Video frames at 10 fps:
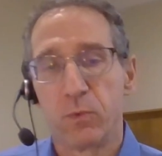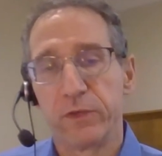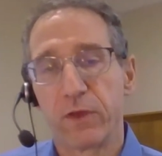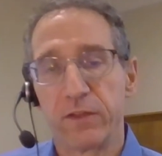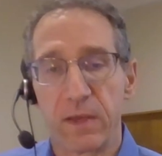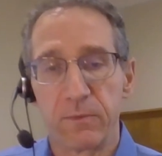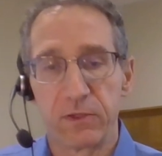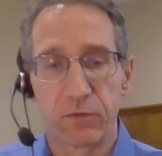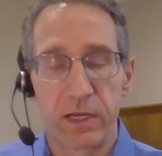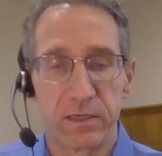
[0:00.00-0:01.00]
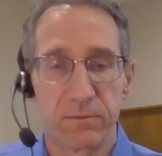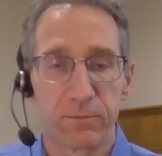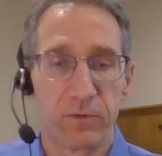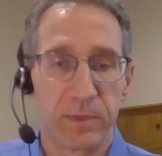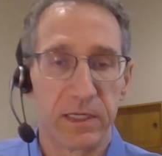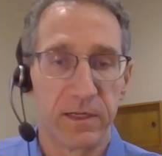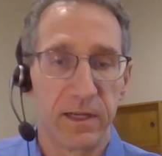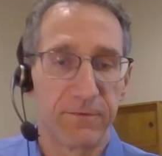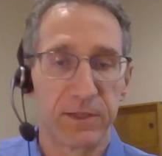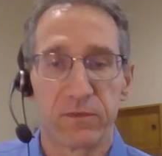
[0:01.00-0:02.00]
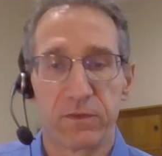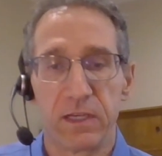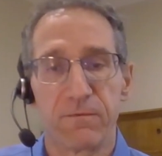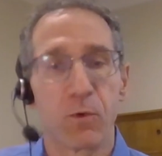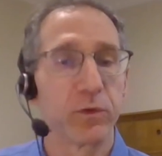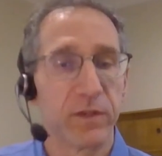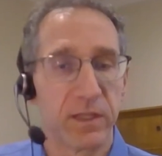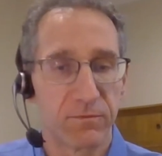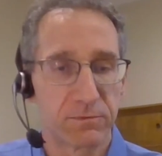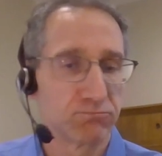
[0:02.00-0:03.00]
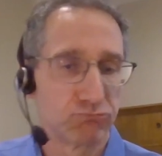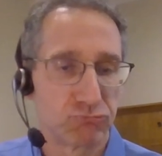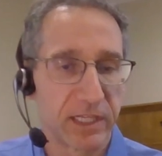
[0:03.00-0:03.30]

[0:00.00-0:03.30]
we saw demonstrated improvement in efficacy in 14 of them.